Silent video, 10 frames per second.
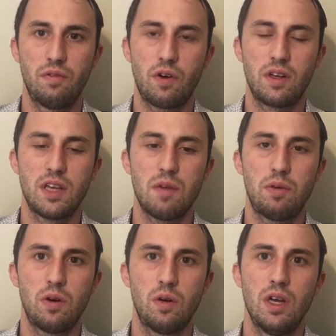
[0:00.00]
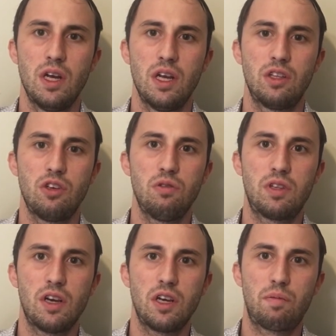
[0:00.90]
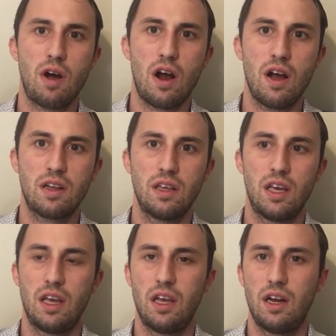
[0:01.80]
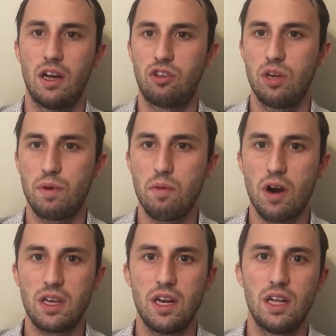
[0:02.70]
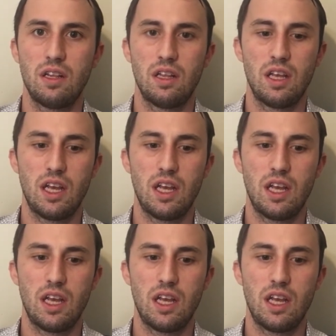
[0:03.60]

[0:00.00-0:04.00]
For example, do you sell your product in a supermarket and